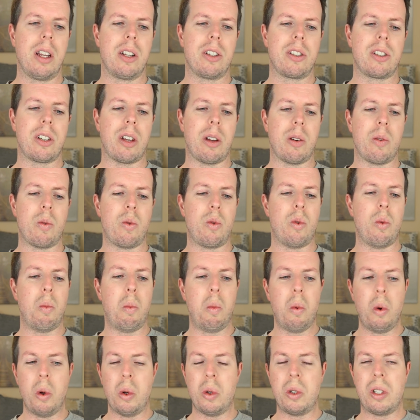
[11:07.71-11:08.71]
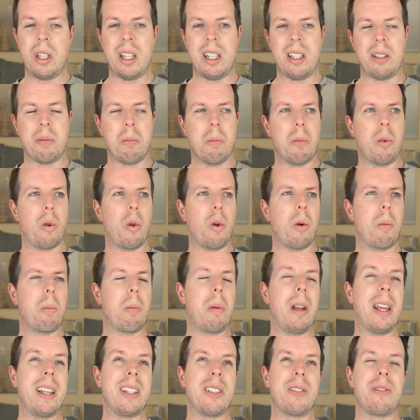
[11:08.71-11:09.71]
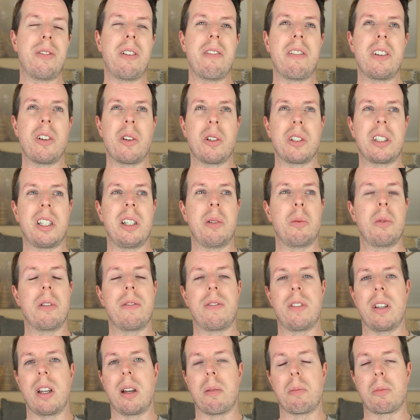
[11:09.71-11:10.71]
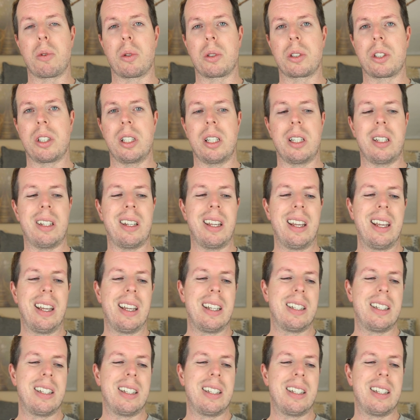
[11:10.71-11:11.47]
So the wood is more, blends very nicely with the Ambroxan